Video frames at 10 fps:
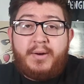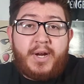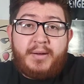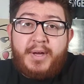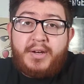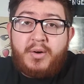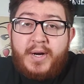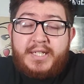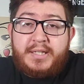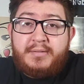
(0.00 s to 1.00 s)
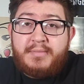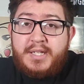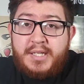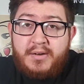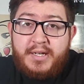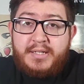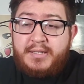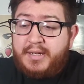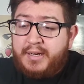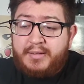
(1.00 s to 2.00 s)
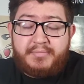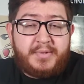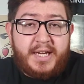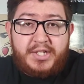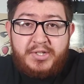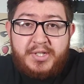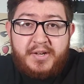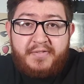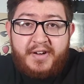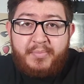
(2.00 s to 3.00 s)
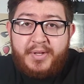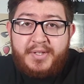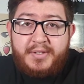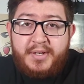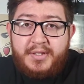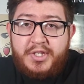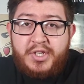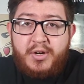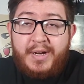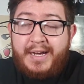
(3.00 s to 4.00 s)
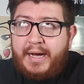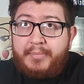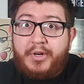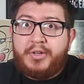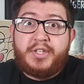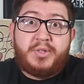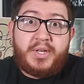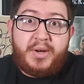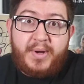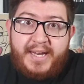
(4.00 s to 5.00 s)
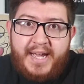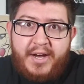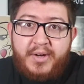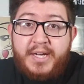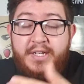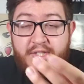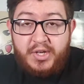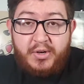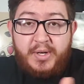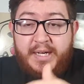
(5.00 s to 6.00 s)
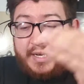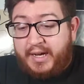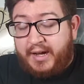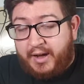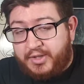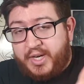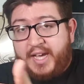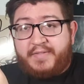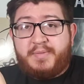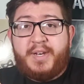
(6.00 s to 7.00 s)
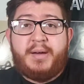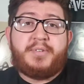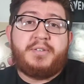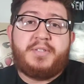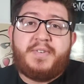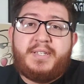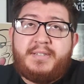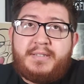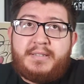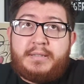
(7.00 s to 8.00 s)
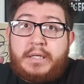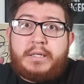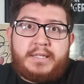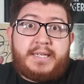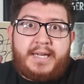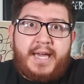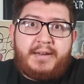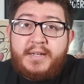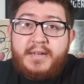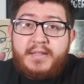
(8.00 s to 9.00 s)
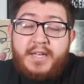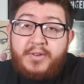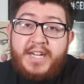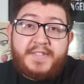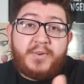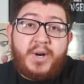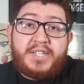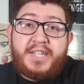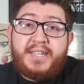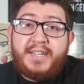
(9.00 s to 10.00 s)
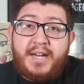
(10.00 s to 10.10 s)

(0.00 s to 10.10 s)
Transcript: recommend go watching the series, catch yourself up on the show. I'm currently doing it right now, so I'll try to have as many episodes of it done as I can. Thank you guys for watching.